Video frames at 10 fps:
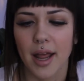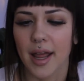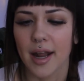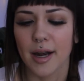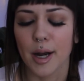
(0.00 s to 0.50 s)

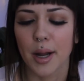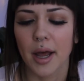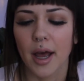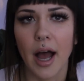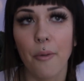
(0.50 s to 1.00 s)
And
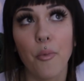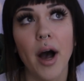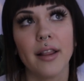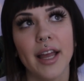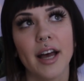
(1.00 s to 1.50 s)

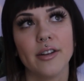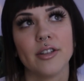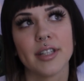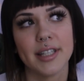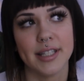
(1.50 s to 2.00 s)
while I
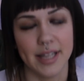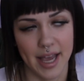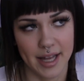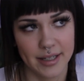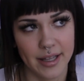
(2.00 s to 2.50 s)

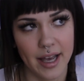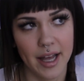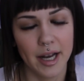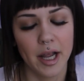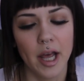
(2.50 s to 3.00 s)
understand
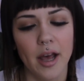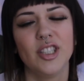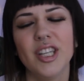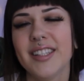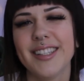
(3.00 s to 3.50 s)
that,
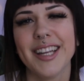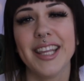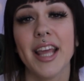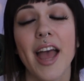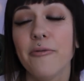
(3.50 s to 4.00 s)
just
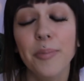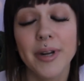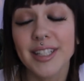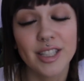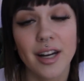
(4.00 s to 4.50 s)

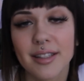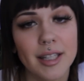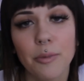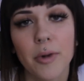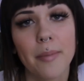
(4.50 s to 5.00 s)
everybody starts
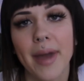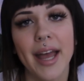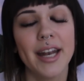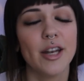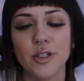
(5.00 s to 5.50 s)
somewhere,
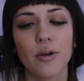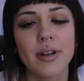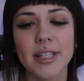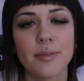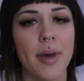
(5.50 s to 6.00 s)
man. Don't
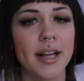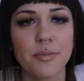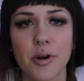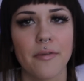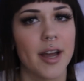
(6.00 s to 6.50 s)
expect
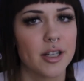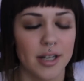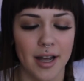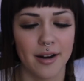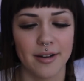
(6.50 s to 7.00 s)
perfection
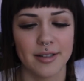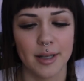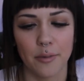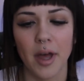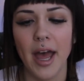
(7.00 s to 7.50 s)
out of
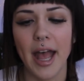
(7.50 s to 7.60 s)
yourself.